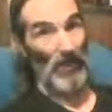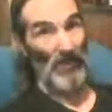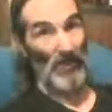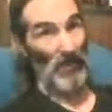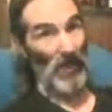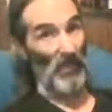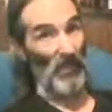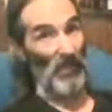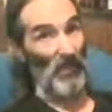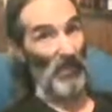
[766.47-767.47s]
Sometimes
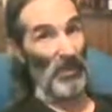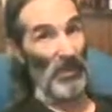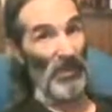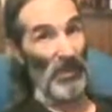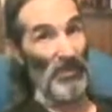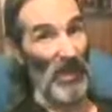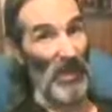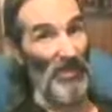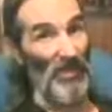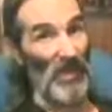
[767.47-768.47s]
wind blows,
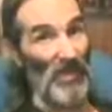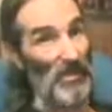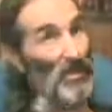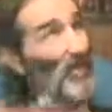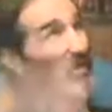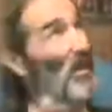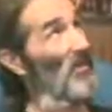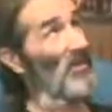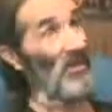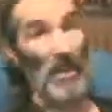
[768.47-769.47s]
sometimes it doesn't.
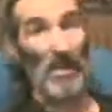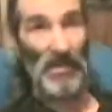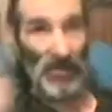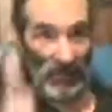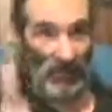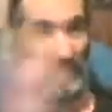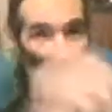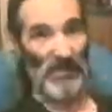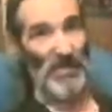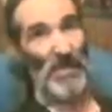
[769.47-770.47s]
Sometimes it's sunny,
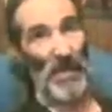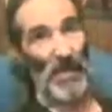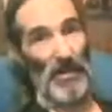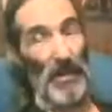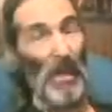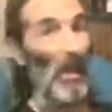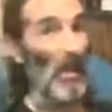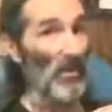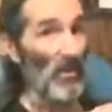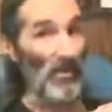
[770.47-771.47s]
sometimes it's cloudy.
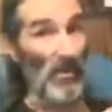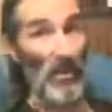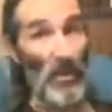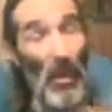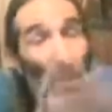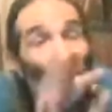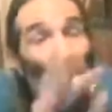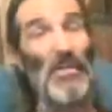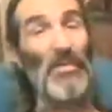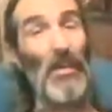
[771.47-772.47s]
There's no way to
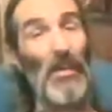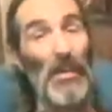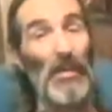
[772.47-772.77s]
control it.